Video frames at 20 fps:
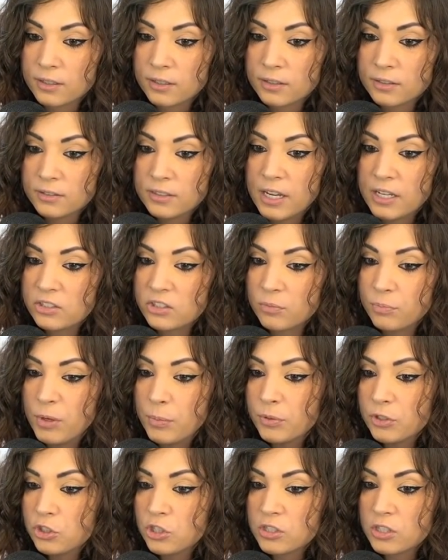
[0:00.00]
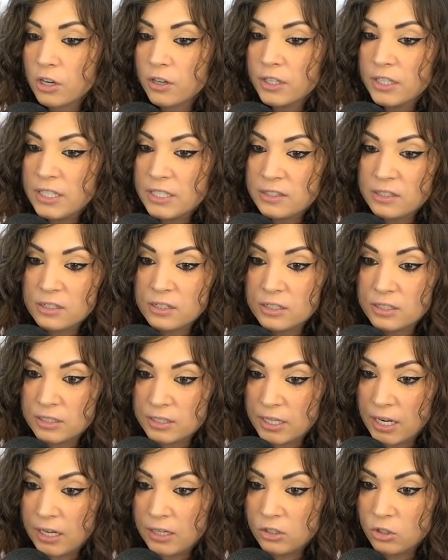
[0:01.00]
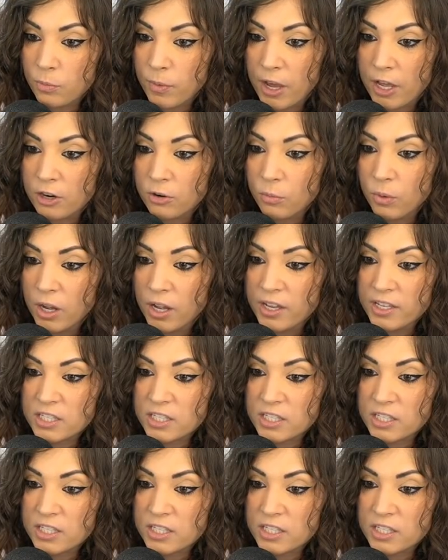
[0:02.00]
yeah, some people just aren't easy to detain no matter what,